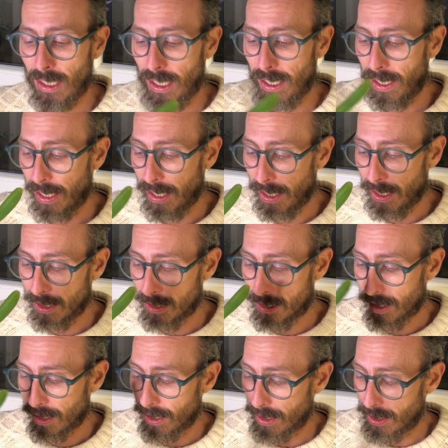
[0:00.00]

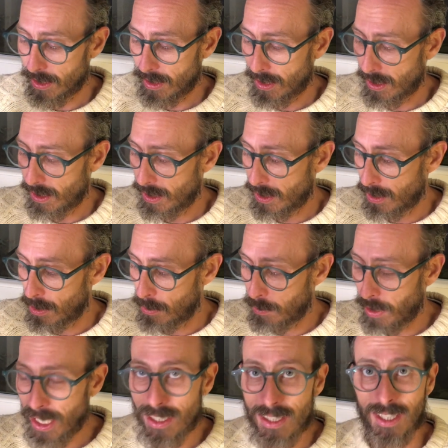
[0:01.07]
And
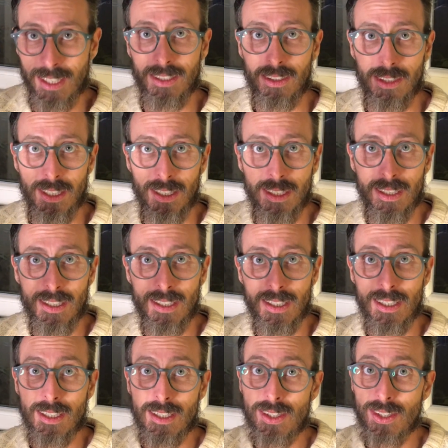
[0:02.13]
amazingly,
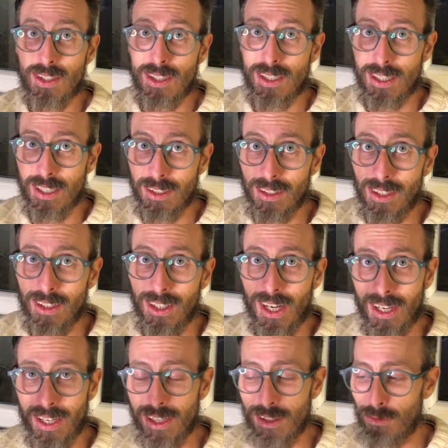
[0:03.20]
it's still
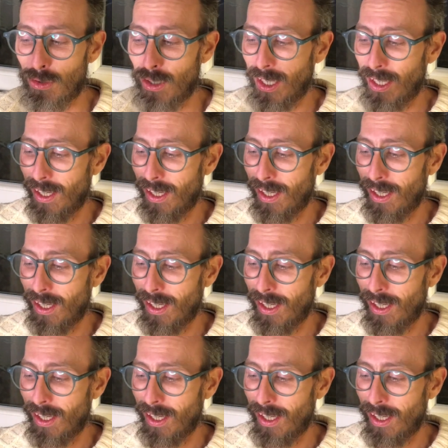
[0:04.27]
alive.